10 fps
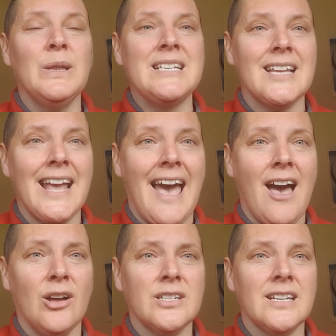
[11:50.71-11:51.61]
blissing
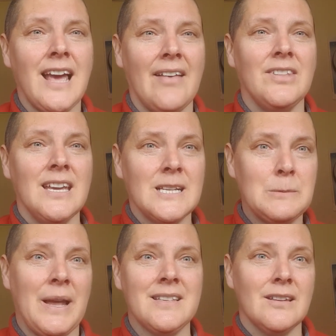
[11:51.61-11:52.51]
out at the
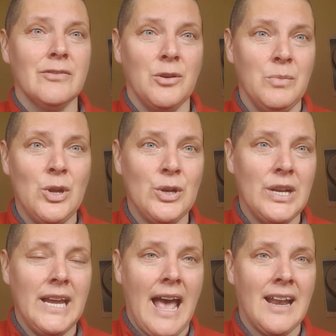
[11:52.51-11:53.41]
expense of
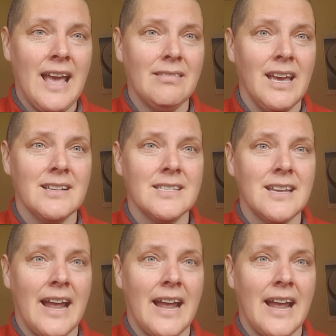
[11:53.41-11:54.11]
community and ethics